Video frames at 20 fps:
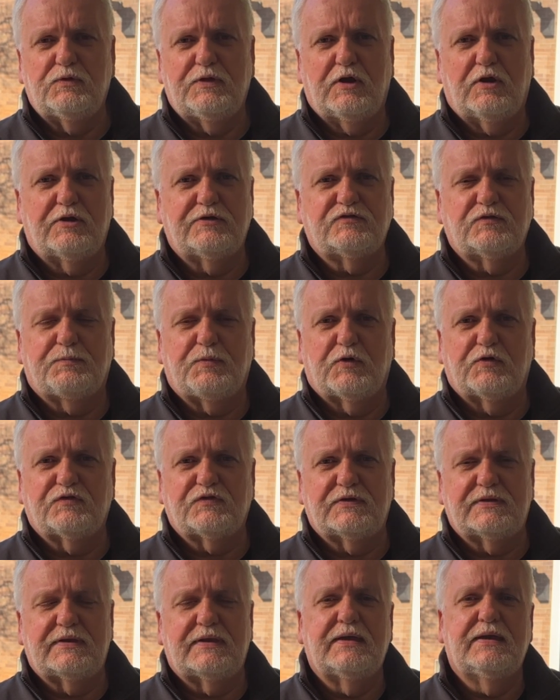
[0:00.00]
as a
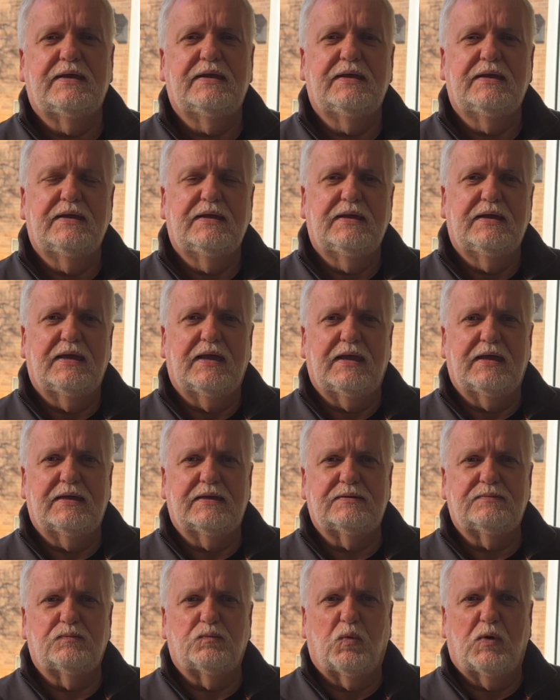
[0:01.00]
person,
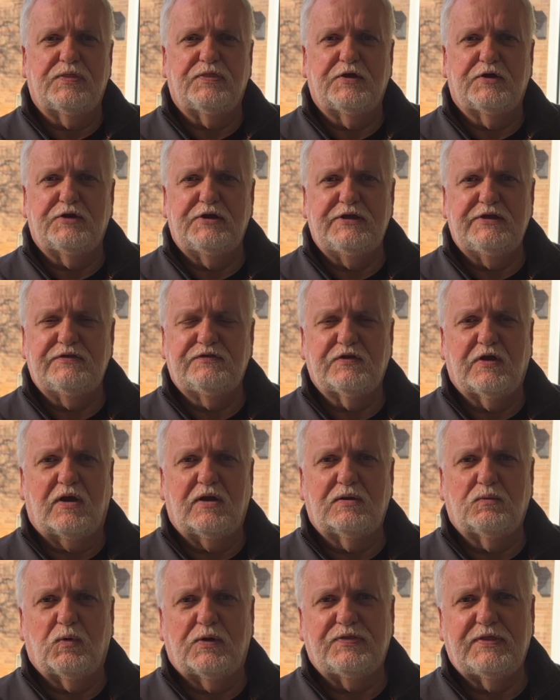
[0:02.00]
and what their needs are,
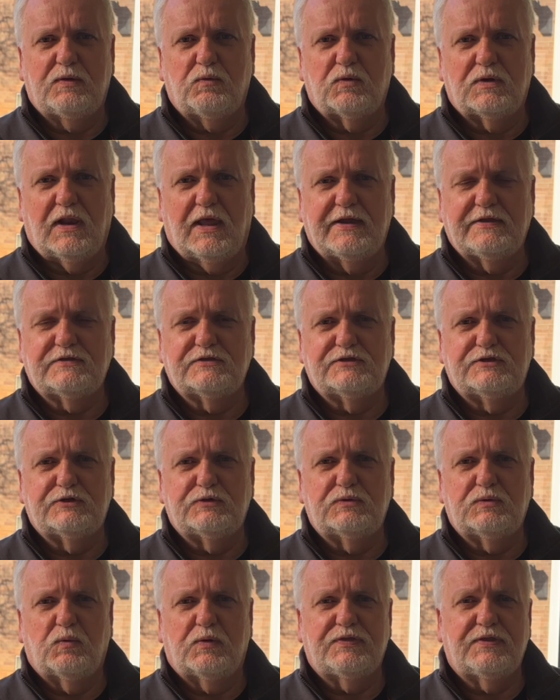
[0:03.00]
and what they would like to
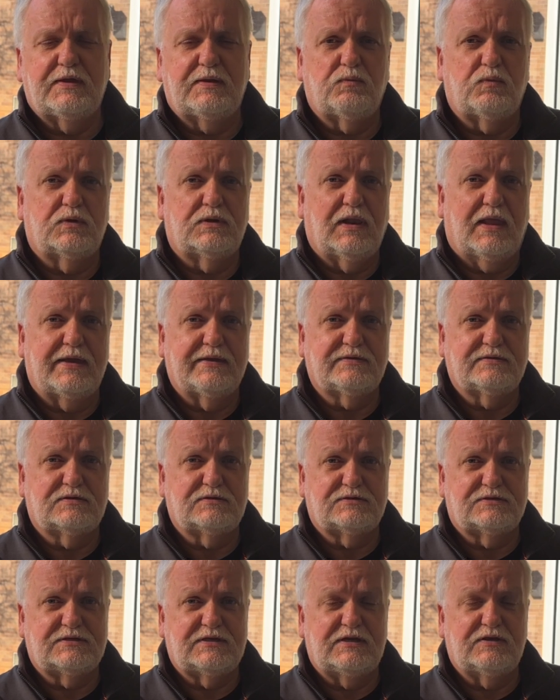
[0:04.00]
do, and what they would like to
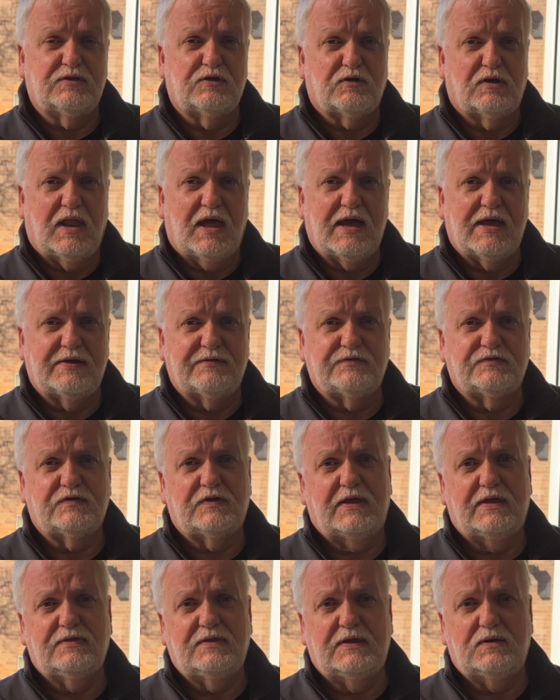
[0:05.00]
see in their lives.
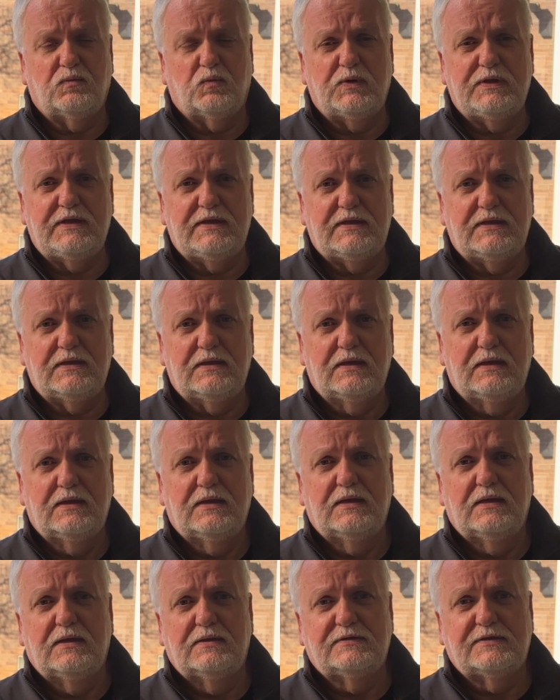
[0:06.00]
And then we
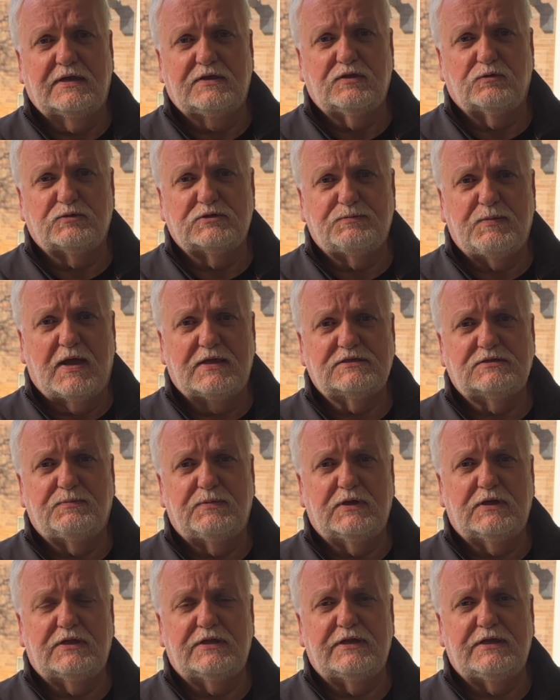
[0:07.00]
take the
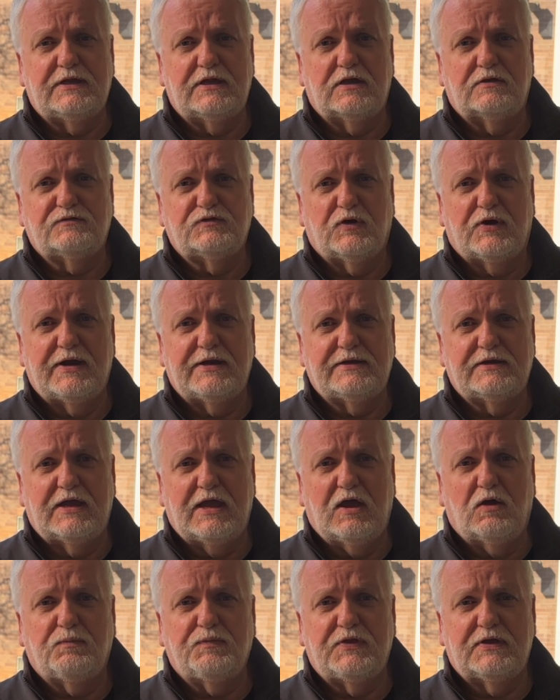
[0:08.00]
responsibility of trying to
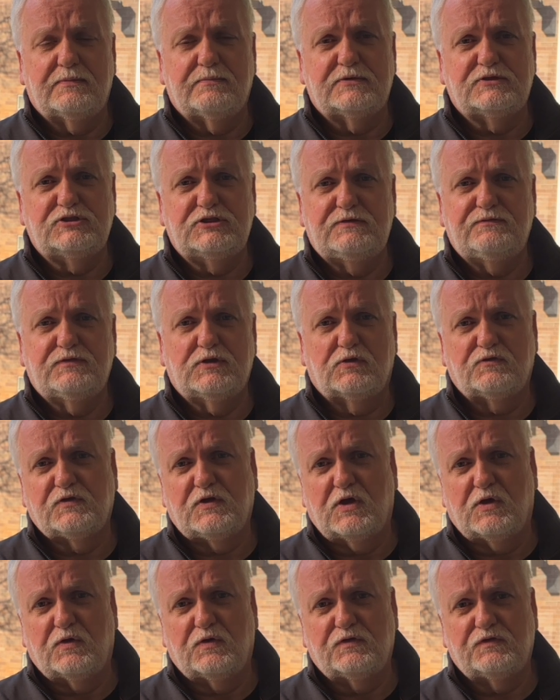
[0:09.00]
help them achieve those
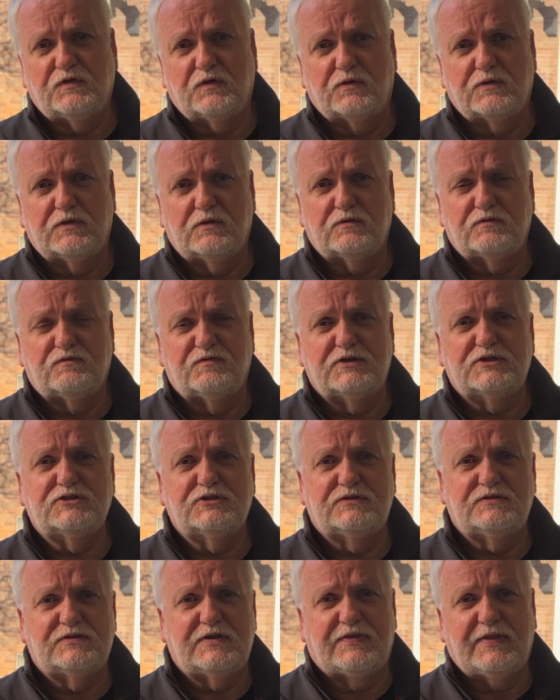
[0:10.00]
goals or those
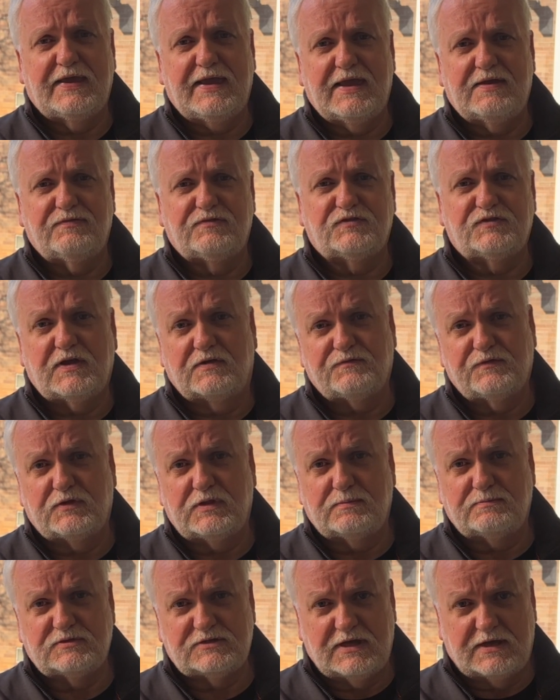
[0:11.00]
visions that they have set for
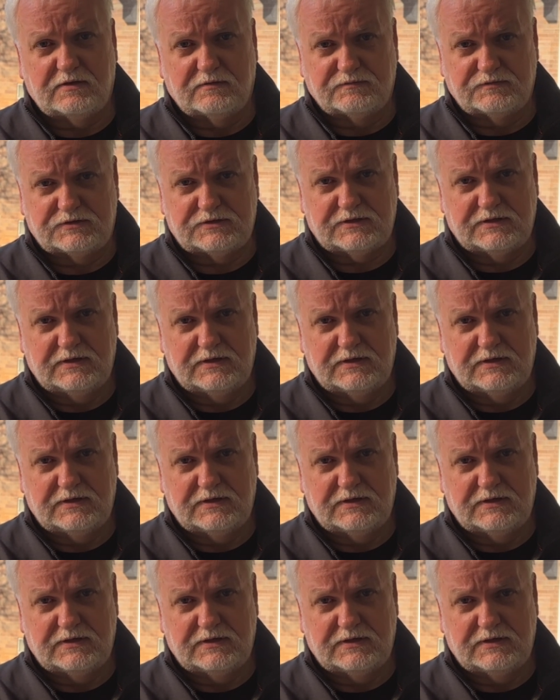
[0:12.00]
themselves.